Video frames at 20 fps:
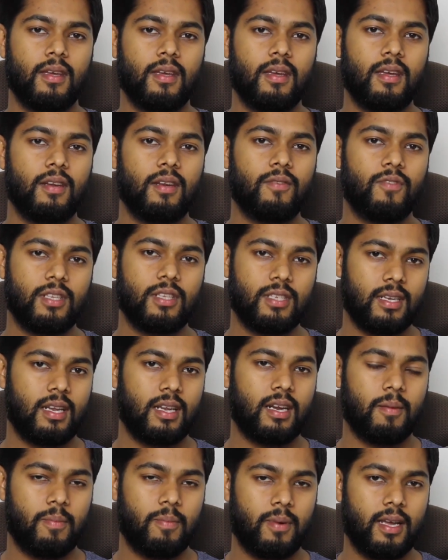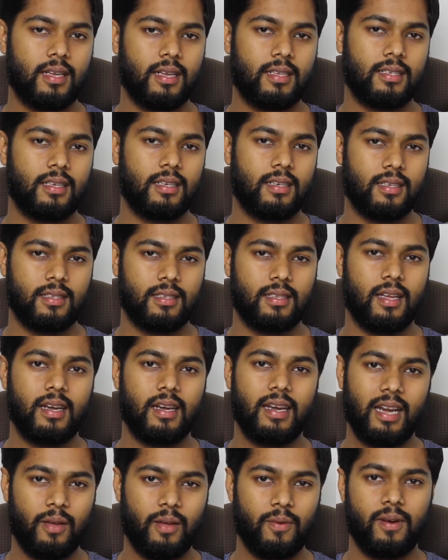In a vCenter appliance, it is
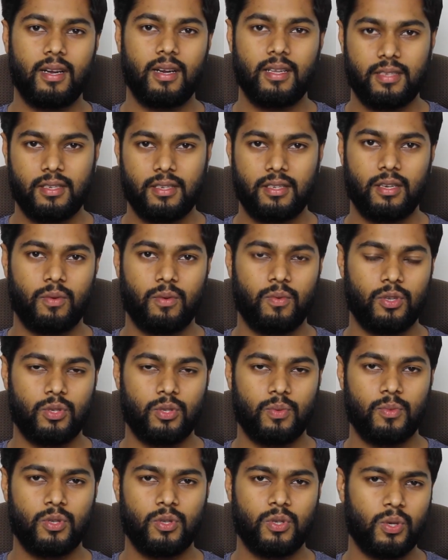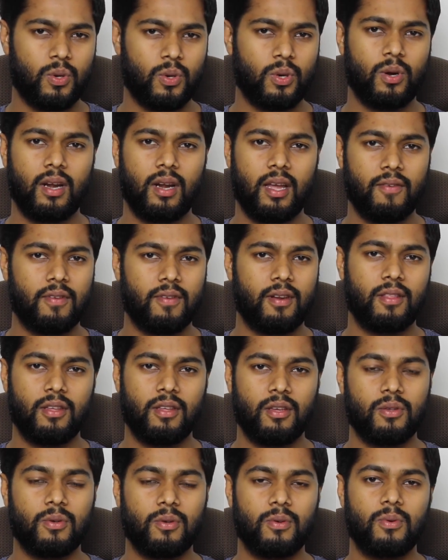delivered as a service. So you don't have
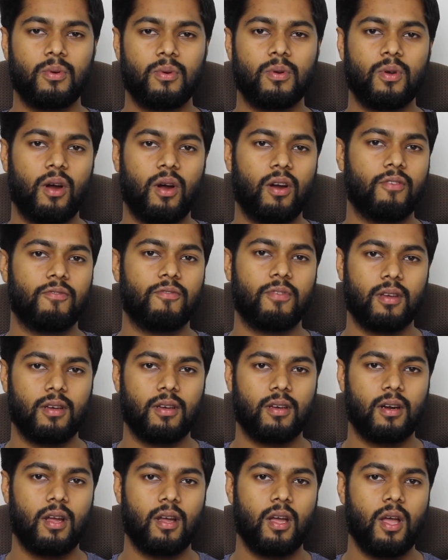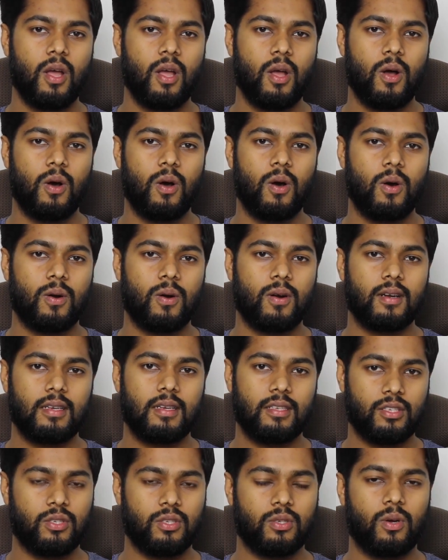anything to configure or
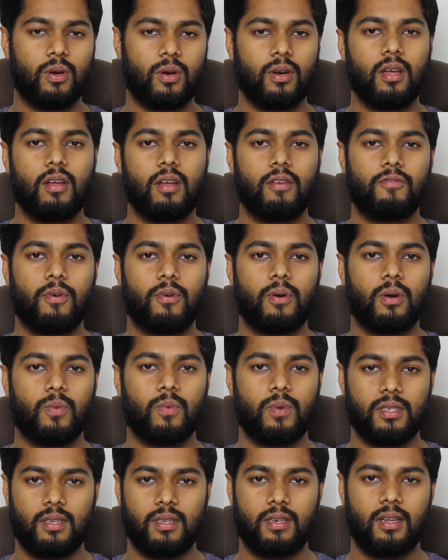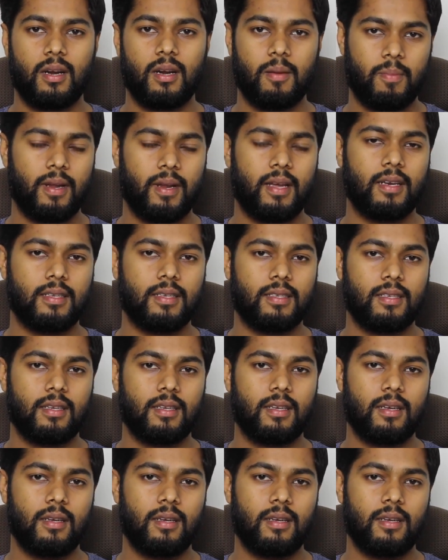install for vCenter appliance.